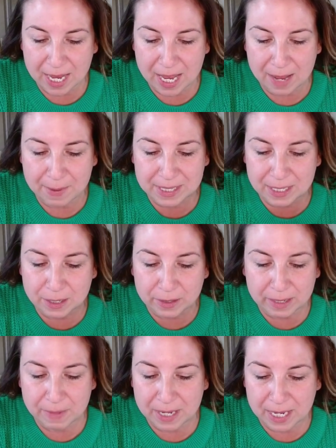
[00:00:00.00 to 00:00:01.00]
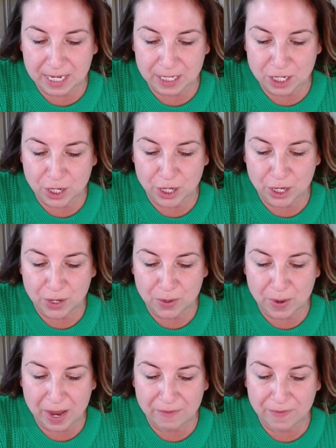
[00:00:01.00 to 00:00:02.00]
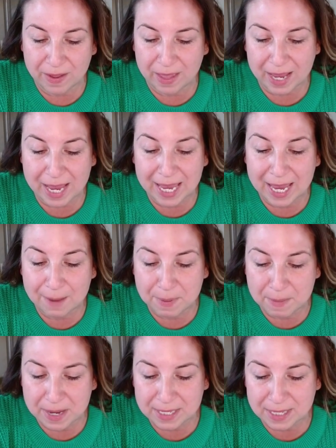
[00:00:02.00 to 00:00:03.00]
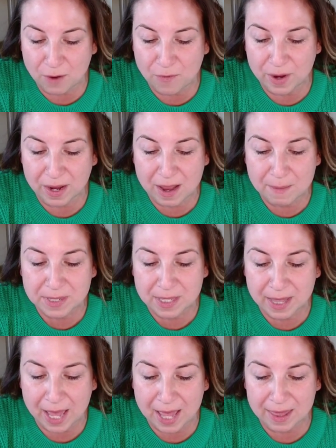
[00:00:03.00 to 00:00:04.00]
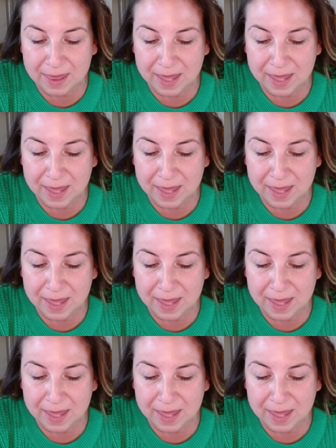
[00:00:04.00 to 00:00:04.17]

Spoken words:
It's literally me getting to know you. I feel like I can't be myself when it comes to that.